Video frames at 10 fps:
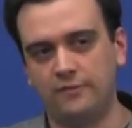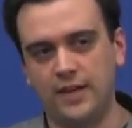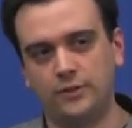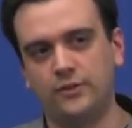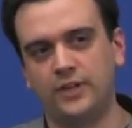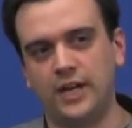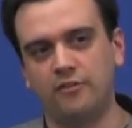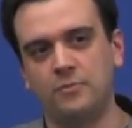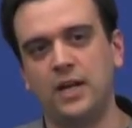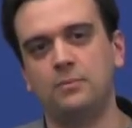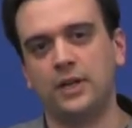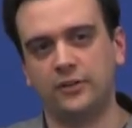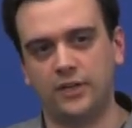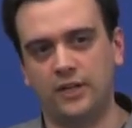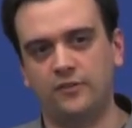vectors that I've made, my
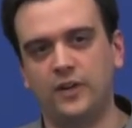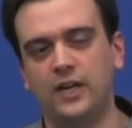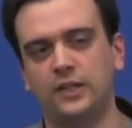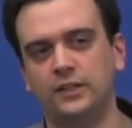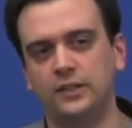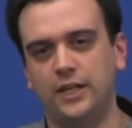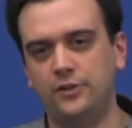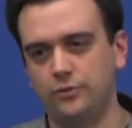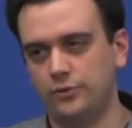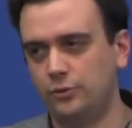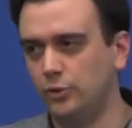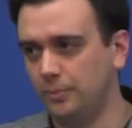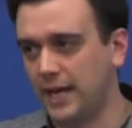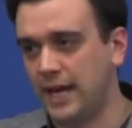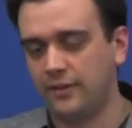design file, into a
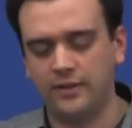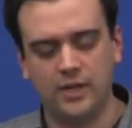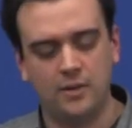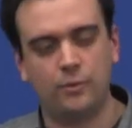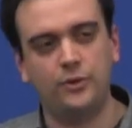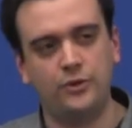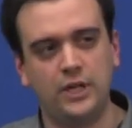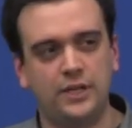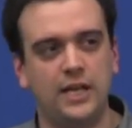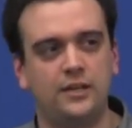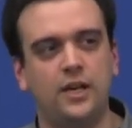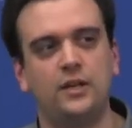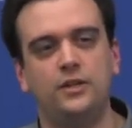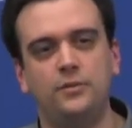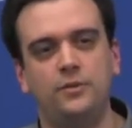toolpath. Once you get that
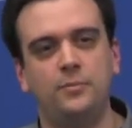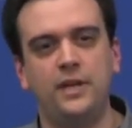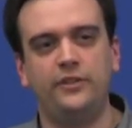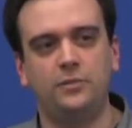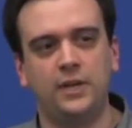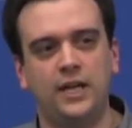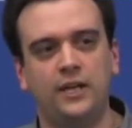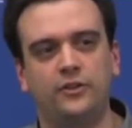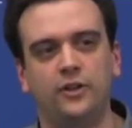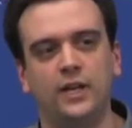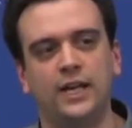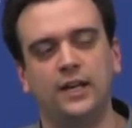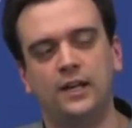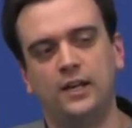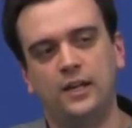done, the basic mechanics are
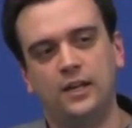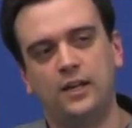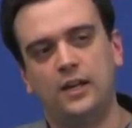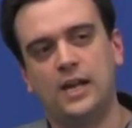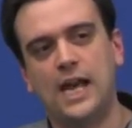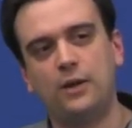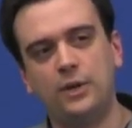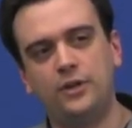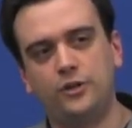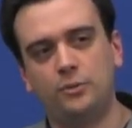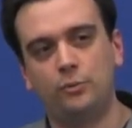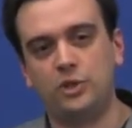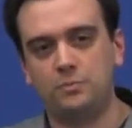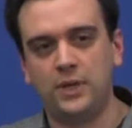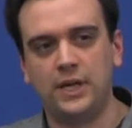like, how do I determine
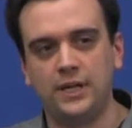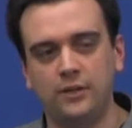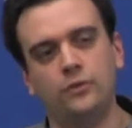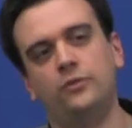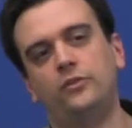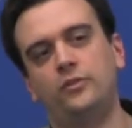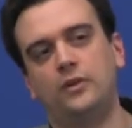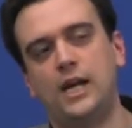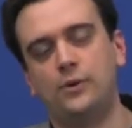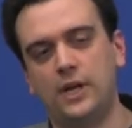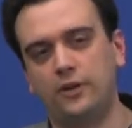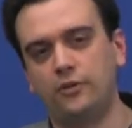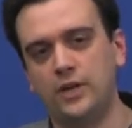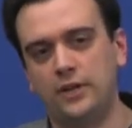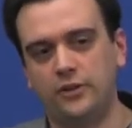which bit I use? How do I
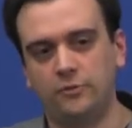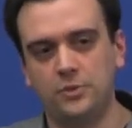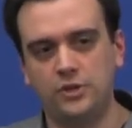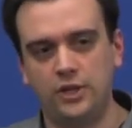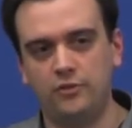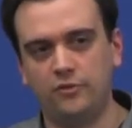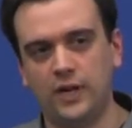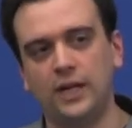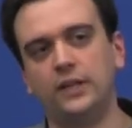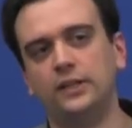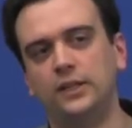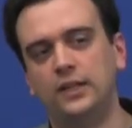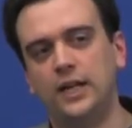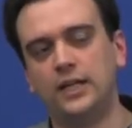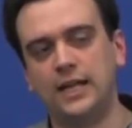create this machine file?
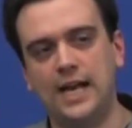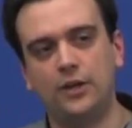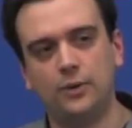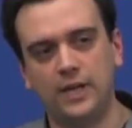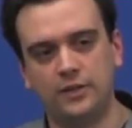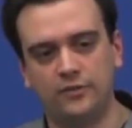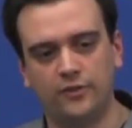And then how do I